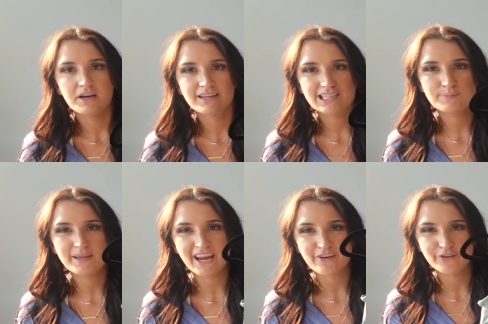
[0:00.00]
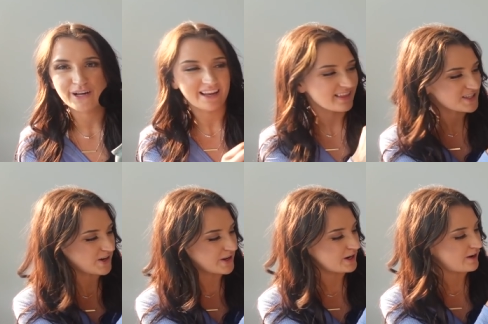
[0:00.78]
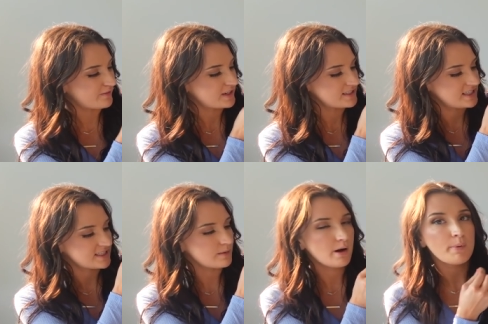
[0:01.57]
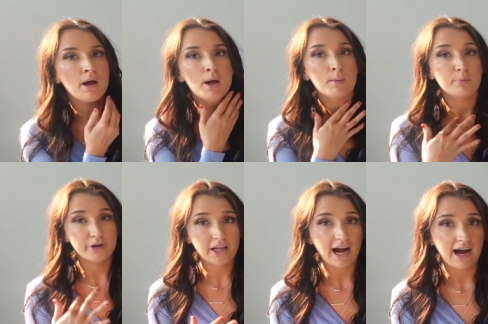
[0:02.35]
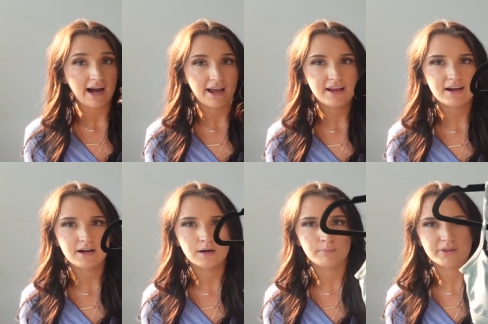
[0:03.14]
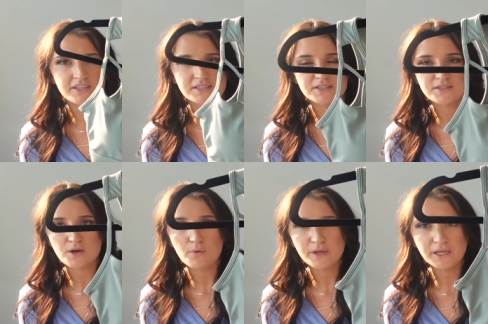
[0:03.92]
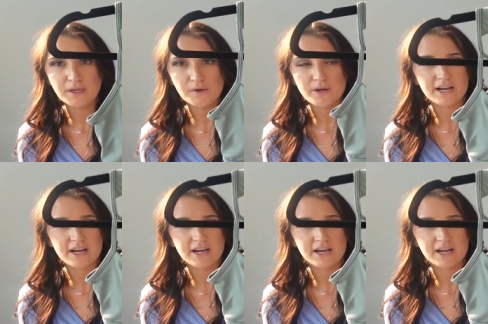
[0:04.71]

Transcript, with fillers: Just be careful getting this on and off because these come up pretty high, but this is so cute.